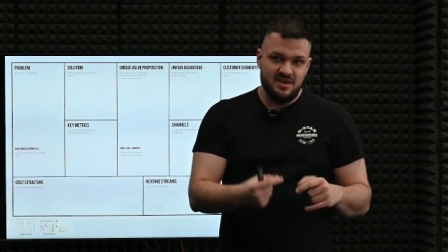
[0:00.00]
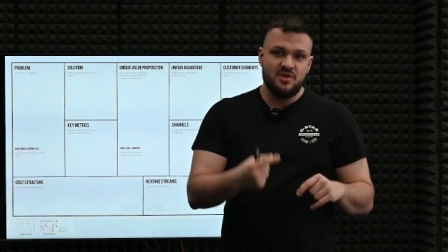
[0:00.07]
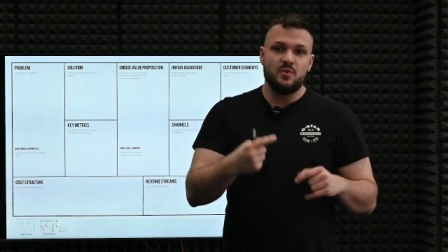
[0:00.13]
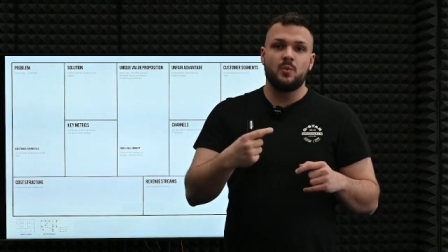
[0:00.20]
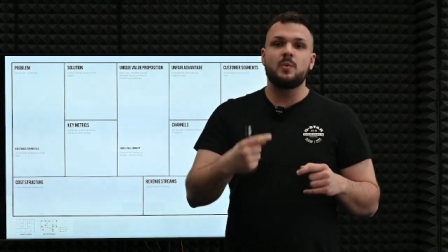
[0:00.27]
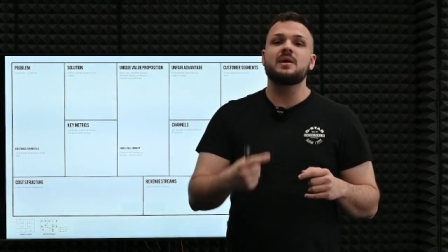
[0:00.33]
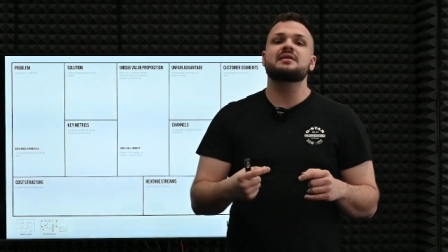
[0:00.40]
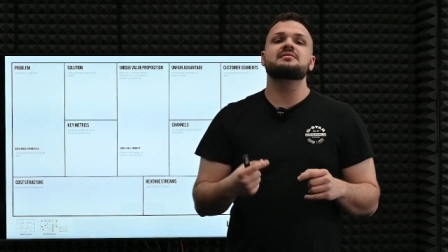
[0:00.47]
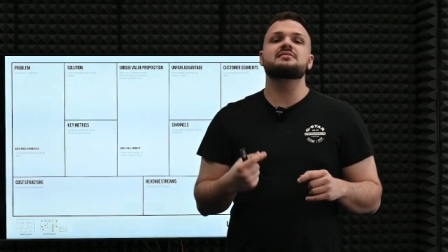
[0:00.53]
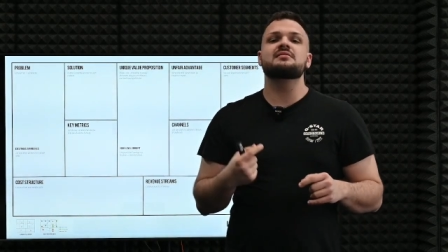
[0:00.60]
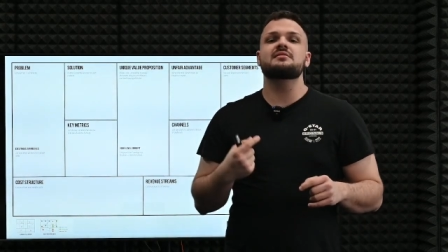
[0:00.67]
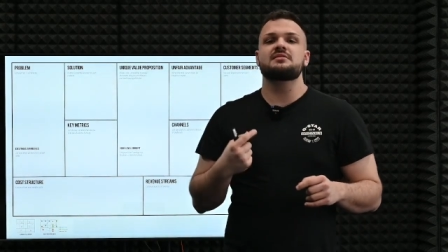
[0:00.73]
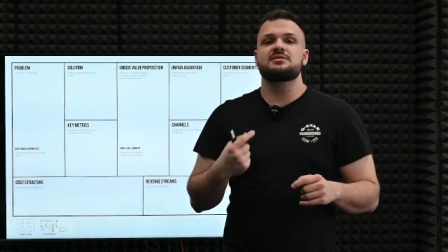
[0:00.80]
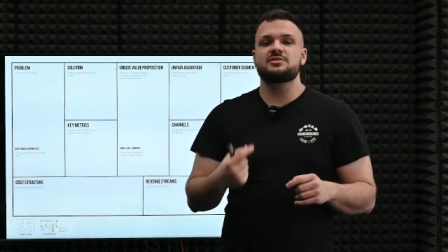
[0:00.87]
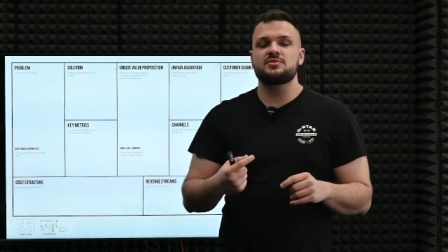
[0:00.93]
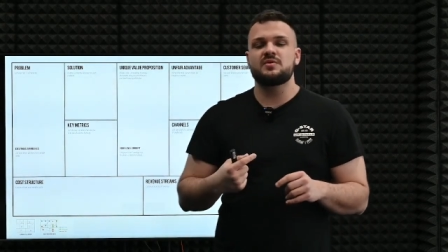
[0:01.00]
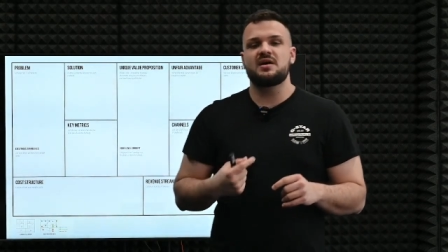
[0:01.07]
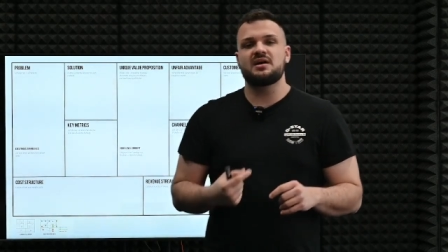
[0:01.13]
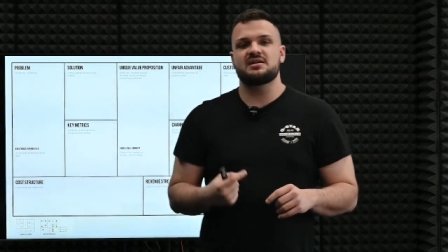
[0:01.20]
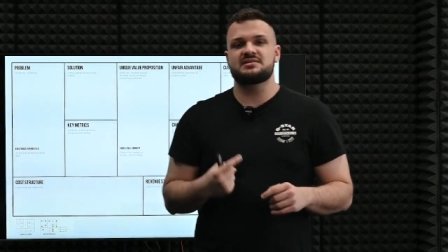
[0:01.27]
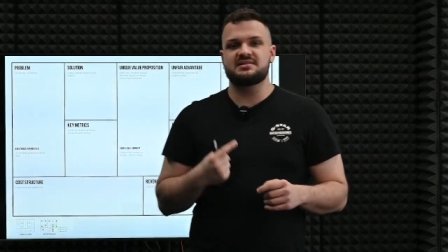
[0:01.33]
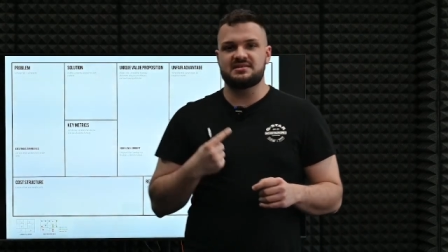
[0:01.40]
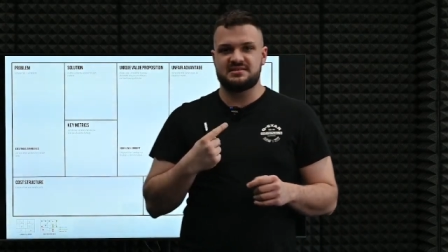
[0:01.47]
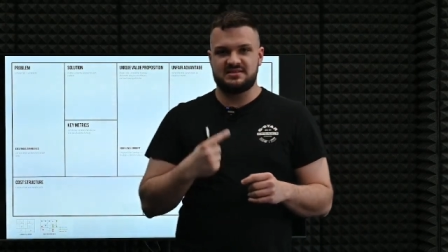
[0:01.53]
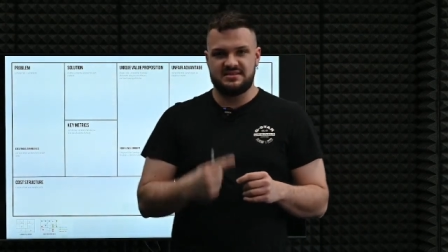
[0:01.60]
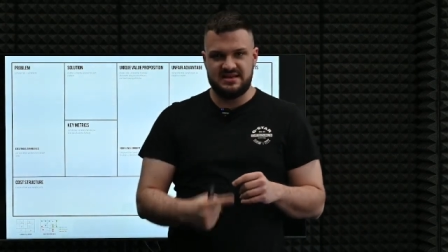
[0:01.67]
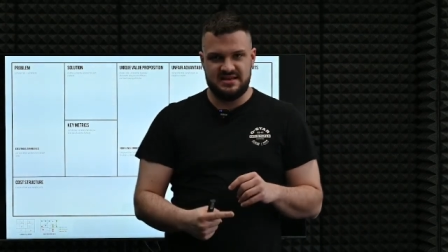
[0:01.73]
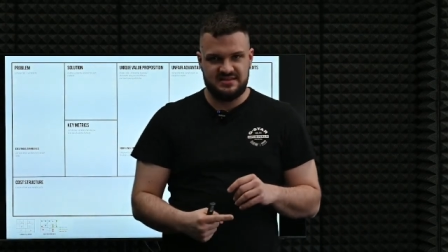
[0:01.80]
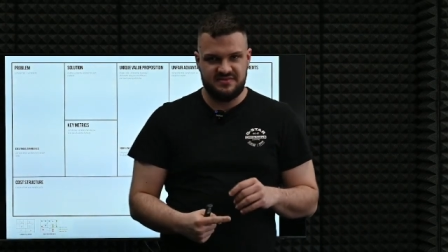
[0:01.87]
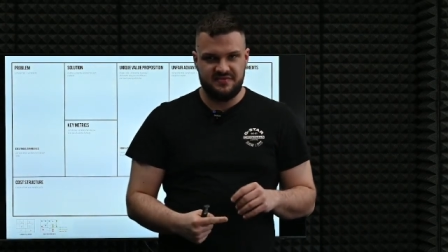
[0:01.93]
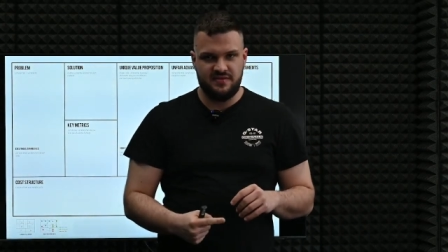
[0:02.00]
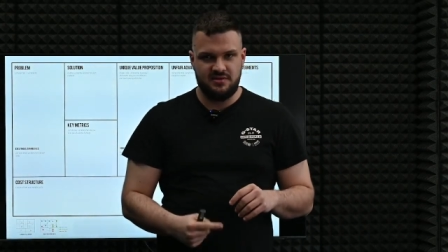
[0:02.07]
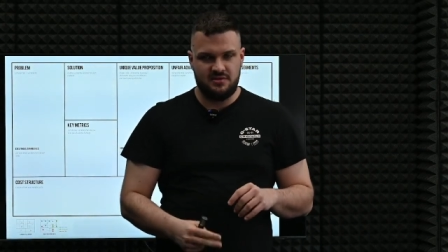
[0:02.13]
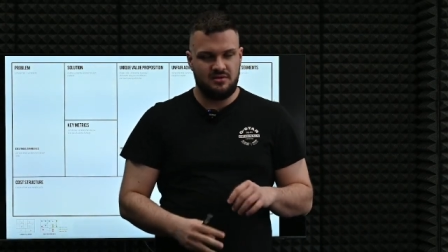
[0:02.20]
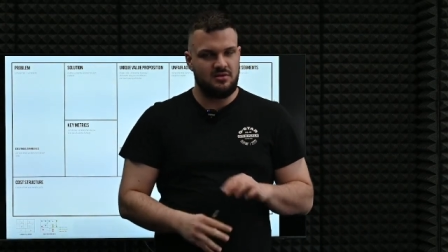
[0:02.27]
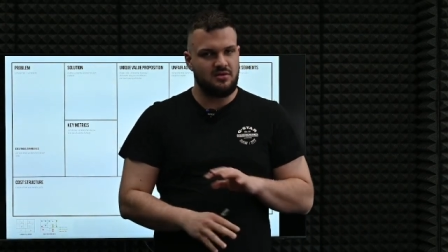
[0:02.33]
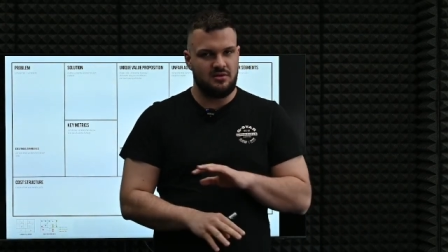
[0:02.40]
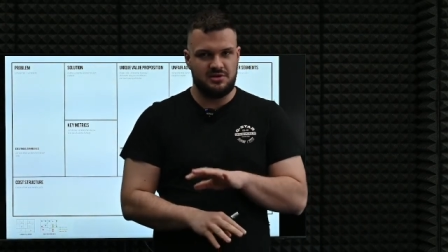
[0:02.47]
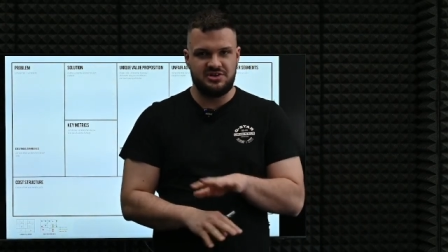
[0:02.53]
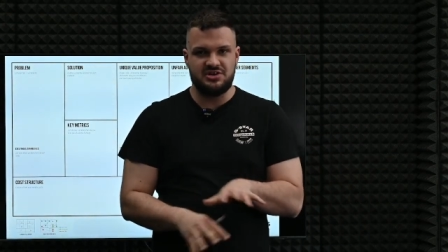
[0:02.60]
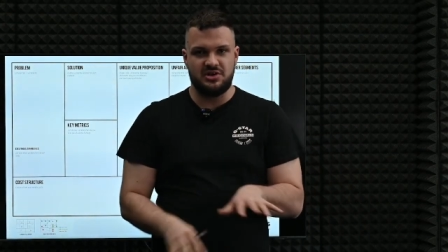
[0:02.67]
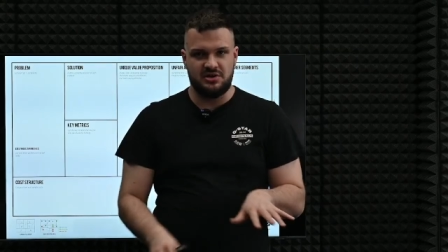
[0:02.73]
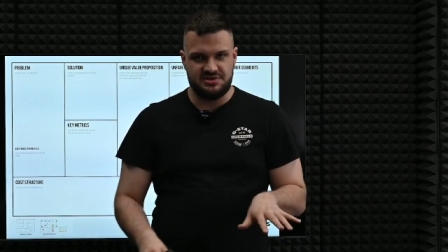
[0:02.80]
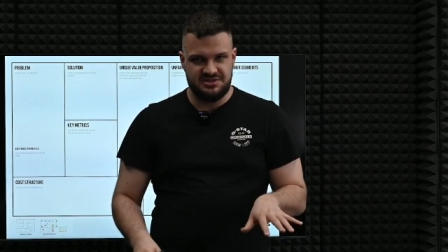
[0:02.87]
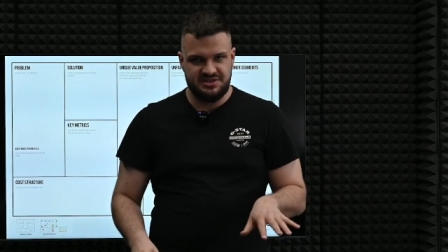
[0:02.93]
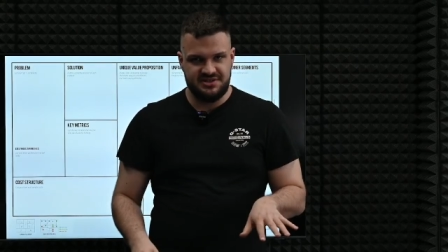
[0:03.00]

whether you are successful or not.